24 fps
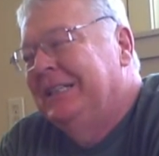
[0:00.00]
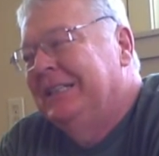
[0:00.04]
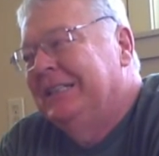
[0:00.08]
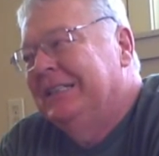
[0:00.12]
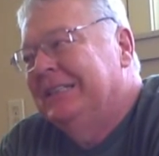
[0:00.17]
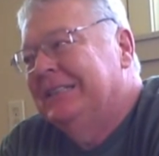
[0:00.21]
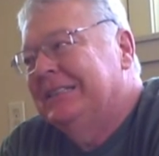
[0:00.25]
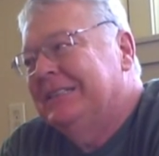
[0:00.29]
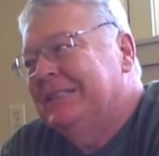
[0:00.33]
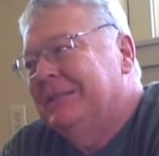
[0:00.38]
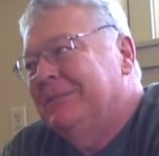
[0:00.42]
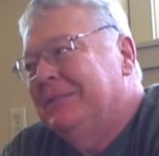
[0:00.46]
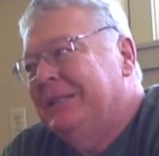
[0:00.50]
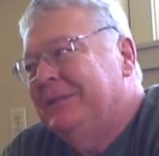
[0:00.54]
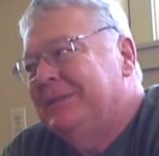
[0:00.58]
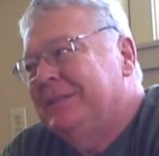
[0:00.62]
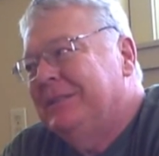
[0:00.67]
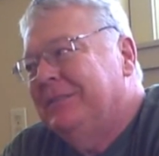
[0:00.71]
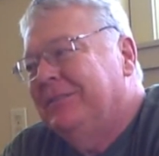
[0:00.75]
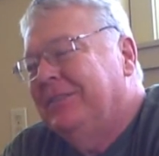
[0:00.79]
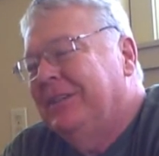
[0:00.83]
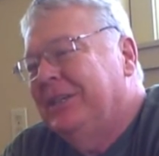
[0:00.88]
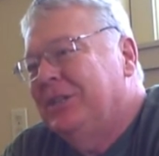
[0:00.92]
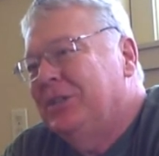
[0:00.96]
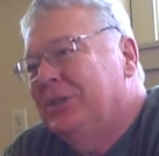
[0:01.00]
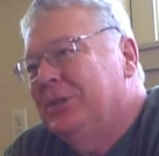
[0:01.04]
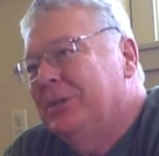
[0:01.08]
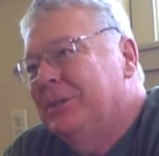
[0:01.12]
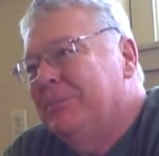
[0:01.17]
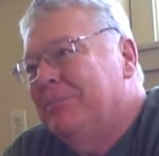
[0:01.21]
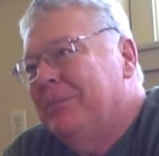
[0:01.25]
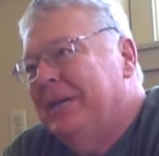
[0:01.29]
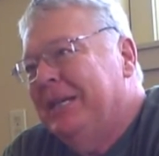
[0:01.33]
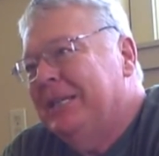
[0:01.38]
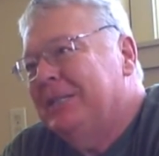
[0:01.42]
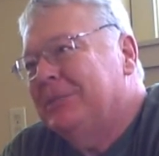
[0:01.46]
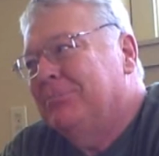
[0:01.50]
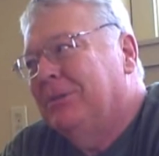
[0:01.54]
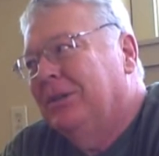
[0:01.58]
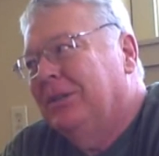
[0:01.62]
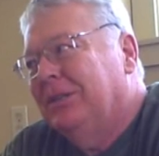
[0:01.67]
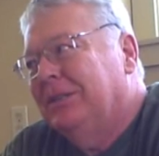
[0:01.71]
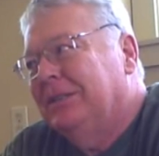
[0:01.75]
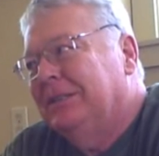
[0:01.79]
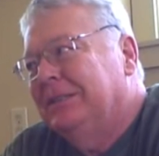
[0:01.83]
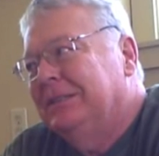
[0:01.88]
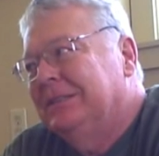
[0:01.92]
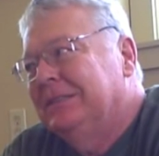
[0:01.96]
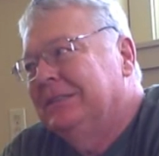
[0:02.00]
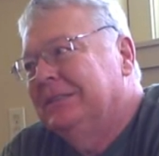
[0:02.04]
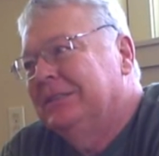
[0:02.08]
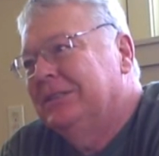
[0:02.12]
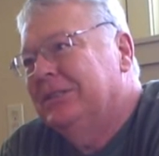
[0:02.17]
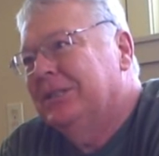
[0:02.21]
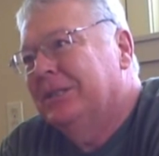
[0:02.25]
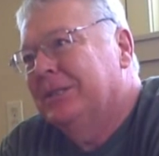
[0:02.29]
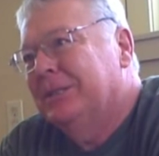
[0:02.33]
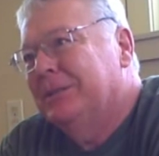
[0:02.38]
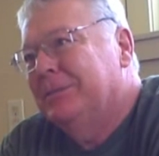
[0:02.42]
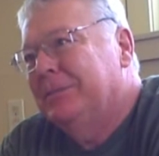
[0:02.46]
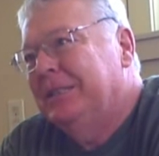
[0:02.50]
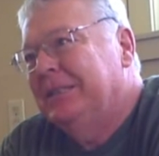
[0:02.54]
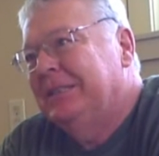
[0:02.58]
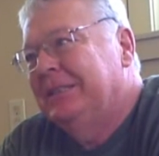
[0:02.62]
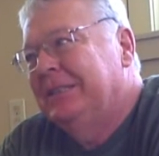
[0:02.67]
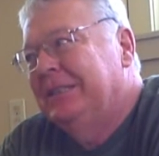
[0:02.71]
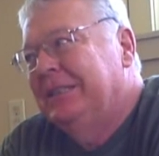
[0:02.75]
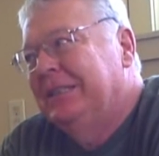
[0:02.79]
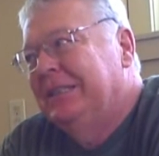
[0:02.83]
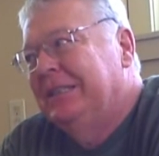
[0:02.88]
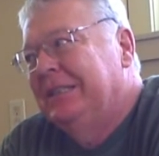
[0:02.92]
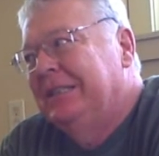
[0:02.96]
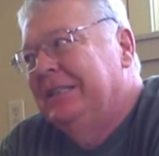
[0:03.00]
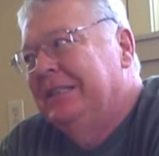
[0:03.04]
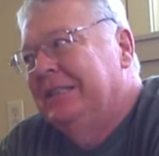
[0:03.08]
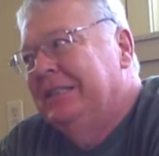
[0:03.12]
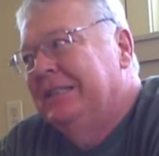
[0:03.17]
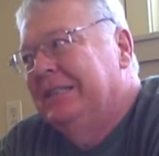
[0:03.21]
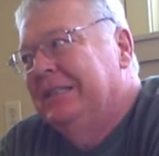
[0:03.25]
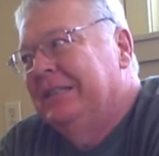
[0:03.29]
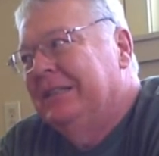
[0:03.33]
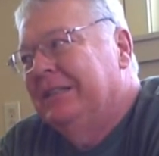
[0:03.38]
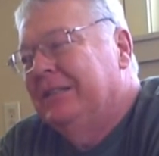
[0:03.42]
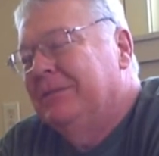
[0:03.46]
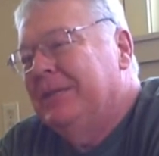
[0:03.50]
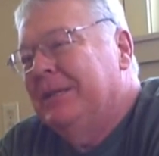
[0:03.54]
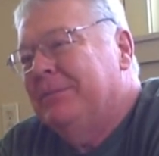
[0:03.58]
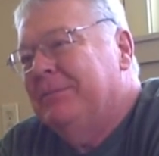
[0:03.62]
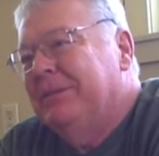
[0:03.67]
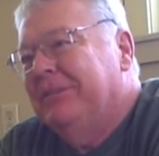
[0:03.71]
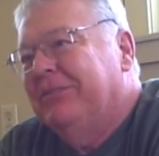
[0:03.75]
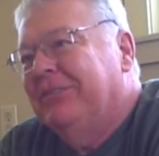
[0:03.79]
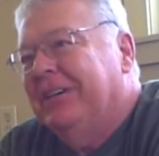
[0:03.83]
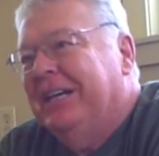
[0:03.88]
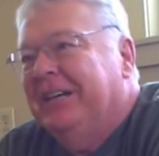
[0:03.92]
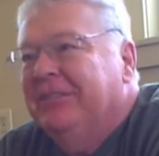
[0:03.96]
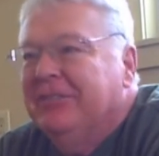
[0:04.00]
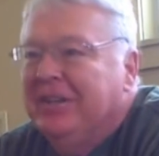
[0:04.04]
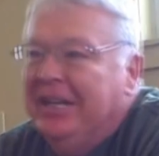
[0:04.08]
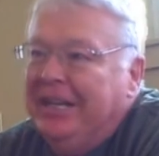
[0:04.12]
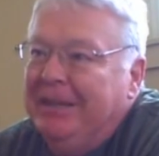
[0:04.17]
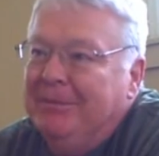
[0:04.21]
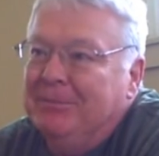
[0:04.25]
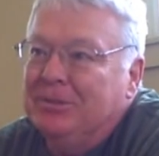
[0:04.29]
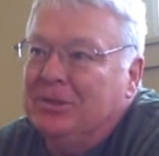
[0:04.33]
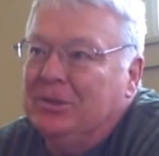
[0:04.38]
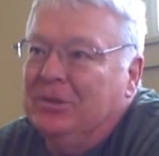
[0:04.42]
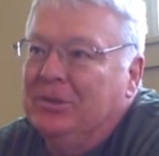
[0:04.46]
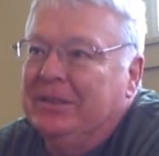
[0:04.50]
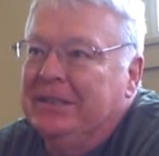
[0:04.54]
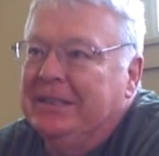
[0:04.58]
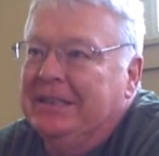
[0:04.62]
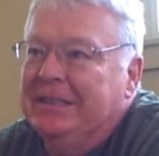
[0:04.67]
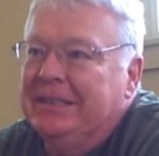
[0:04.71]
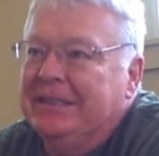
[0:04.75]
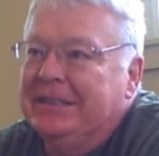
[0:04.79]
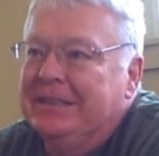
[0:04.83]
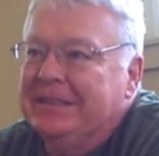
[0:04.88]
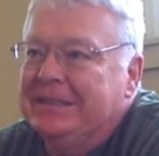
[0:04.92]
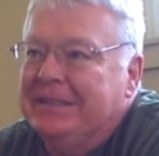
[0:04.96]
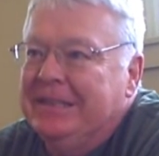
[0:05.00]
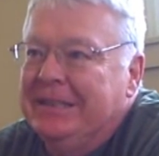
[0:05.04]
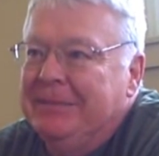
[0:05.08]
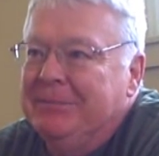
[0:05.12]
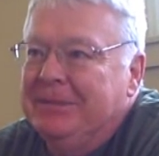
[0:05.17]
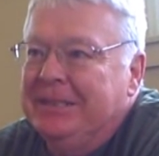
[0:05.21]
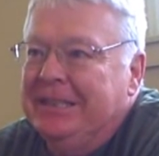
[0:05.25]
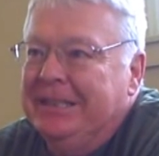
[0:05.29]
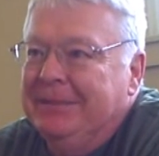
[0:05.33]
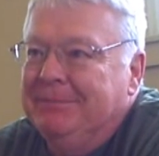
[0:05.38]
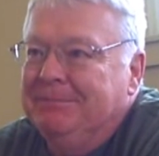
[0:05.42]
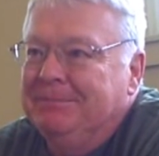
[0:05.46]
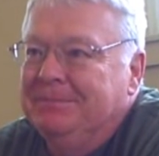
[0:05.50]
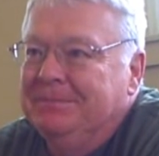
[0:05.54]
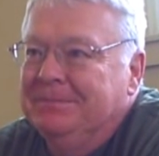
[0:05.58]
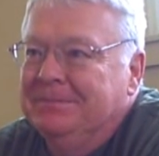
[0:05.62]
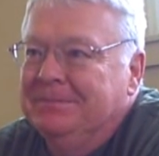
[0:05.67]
Because sometimes if I shoot a baseball tournament, there might be 5 games going on at the same time.